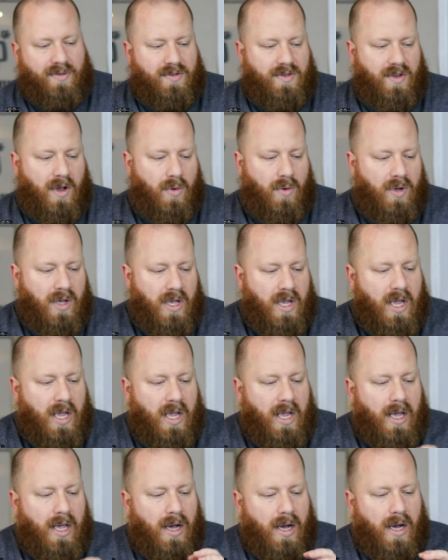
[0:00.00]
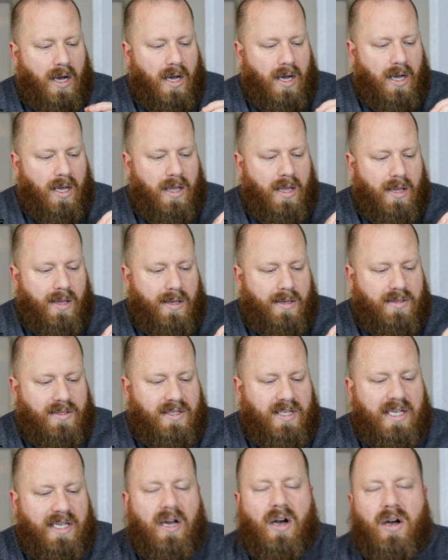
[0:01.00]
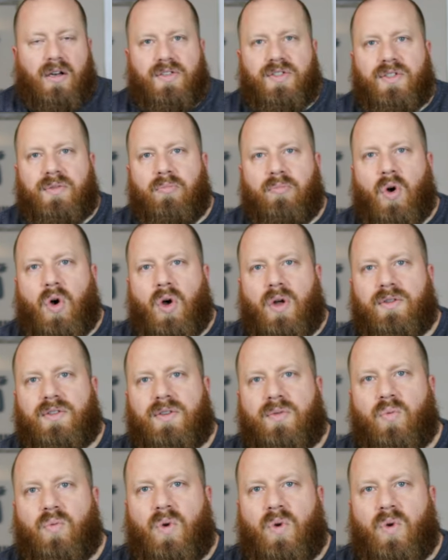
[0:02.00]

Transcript: So, uh, Dehusked Malt,